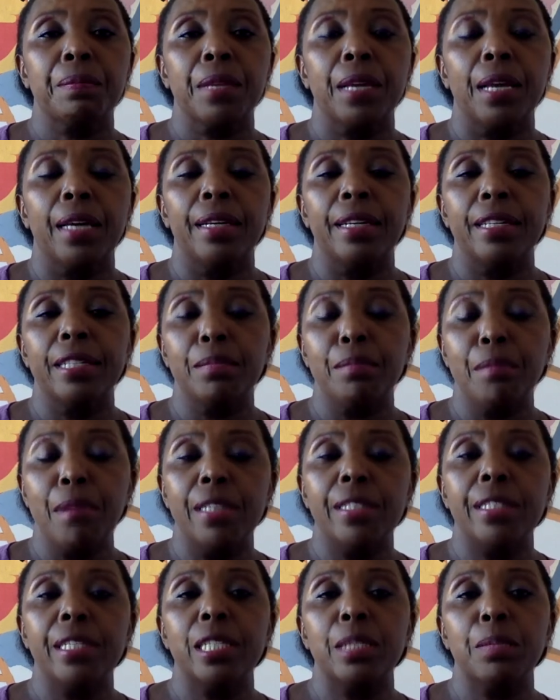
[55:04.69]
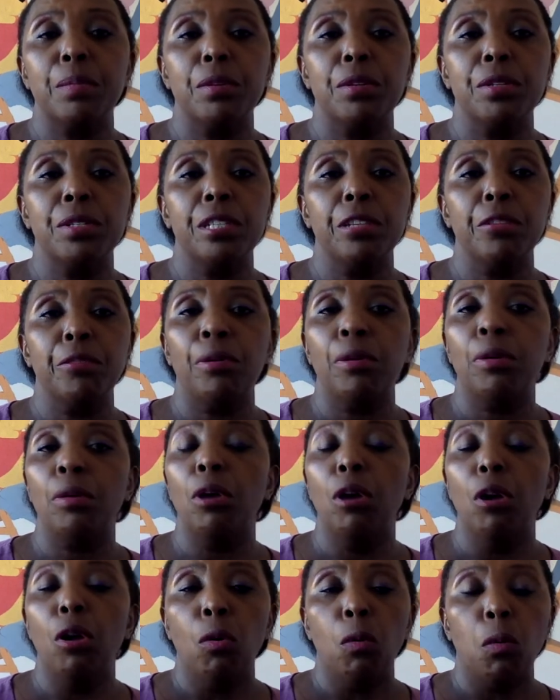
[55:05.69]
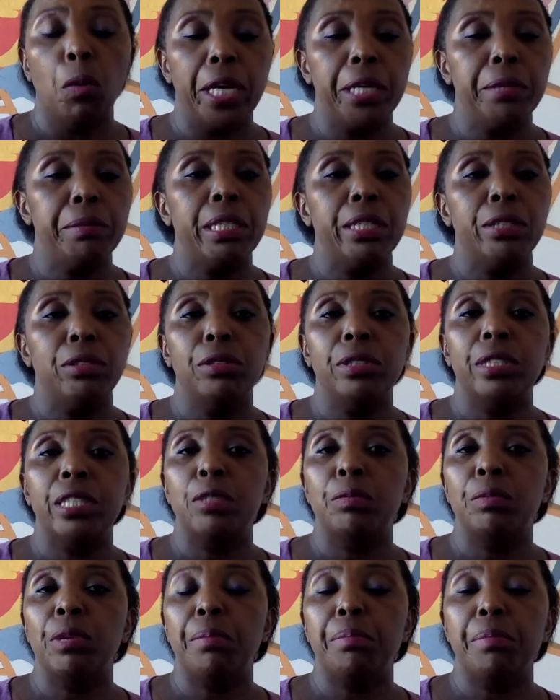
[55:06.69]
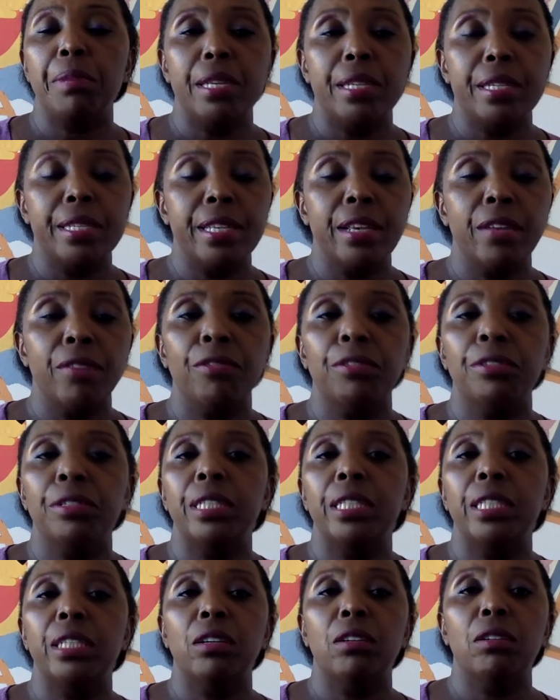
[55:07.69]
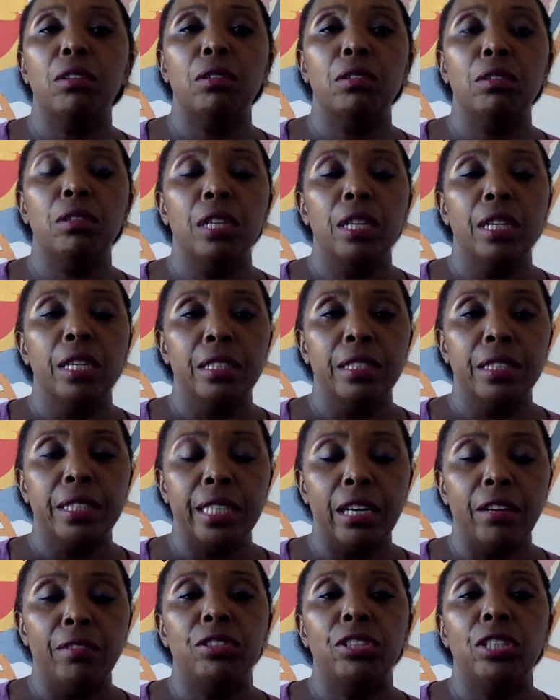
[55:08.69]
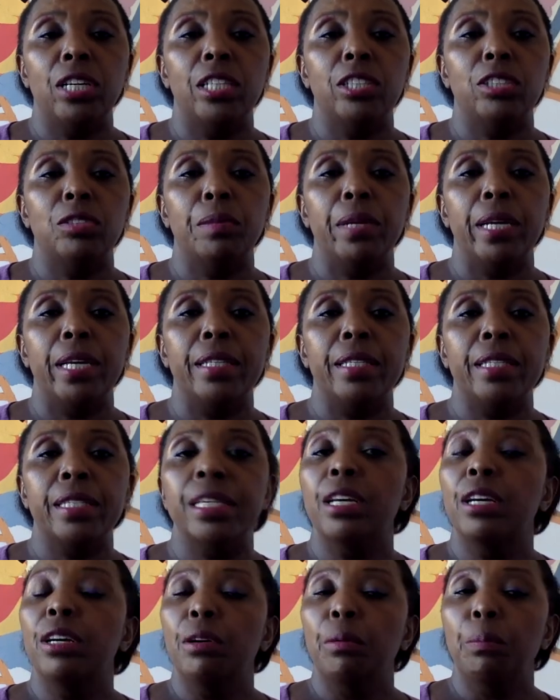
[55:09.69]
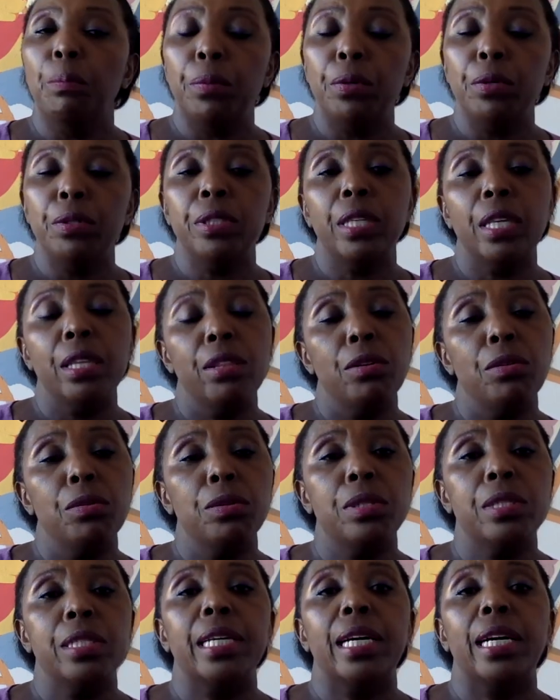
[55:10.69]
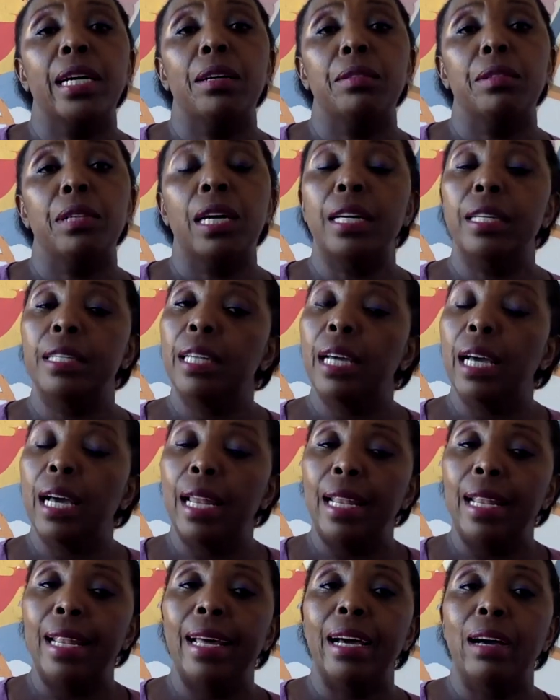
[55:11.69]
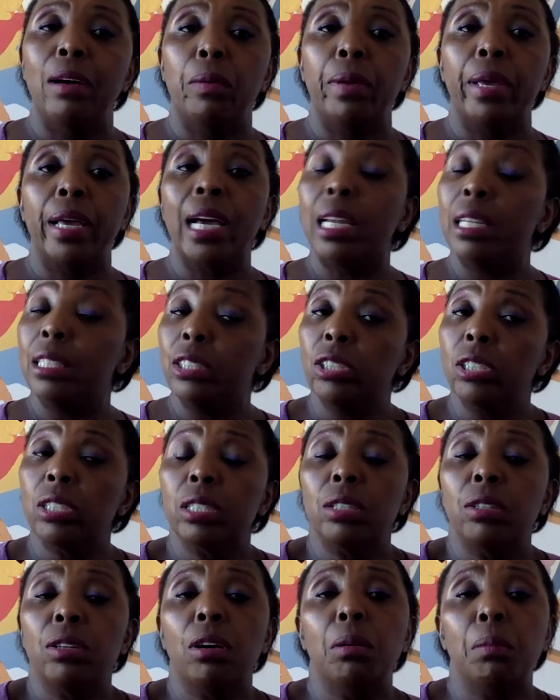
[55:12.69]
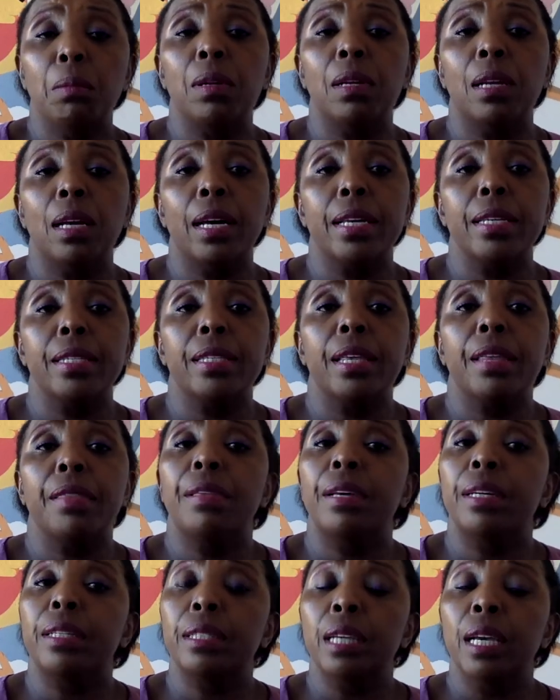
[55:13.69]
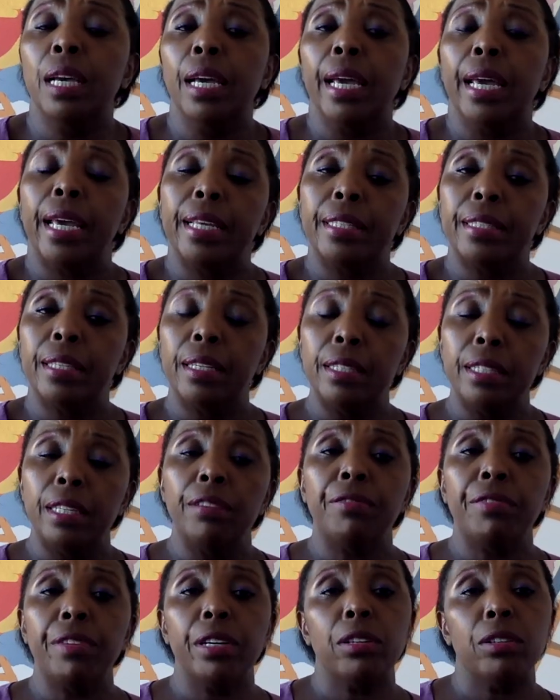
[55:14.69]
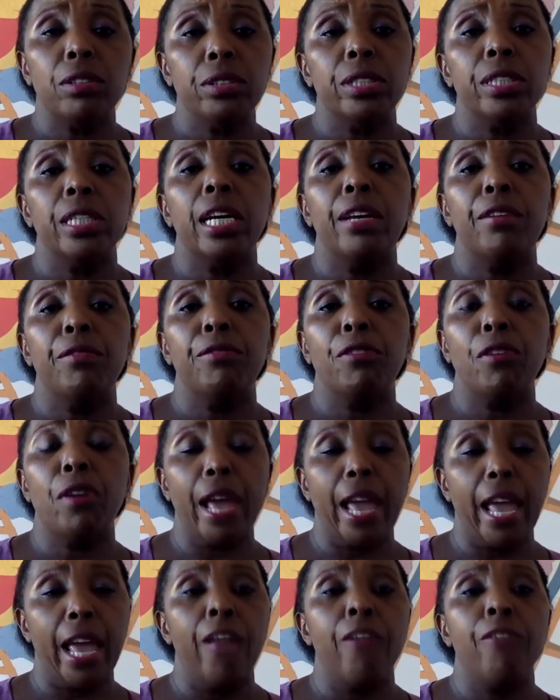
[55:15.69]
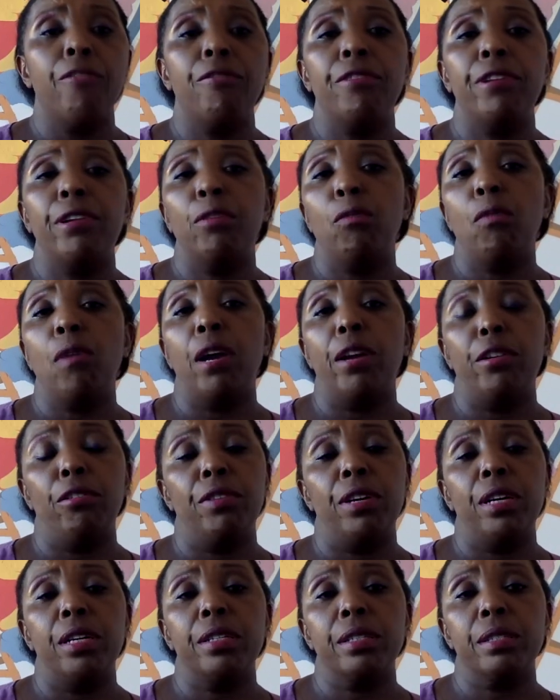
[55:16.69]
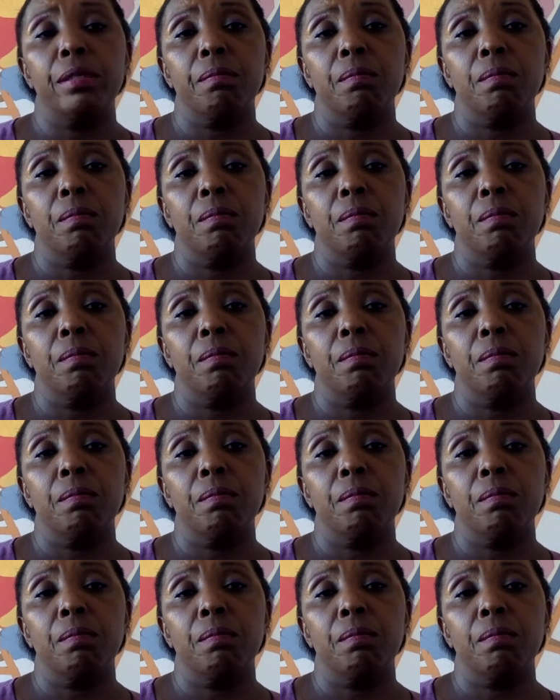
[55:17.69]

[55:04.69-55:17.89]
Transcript: And as much as possible, when we notice we've been self-critical, self-judgments, putting those down and allowing and just normalizing that it's a difficult time for every one of us.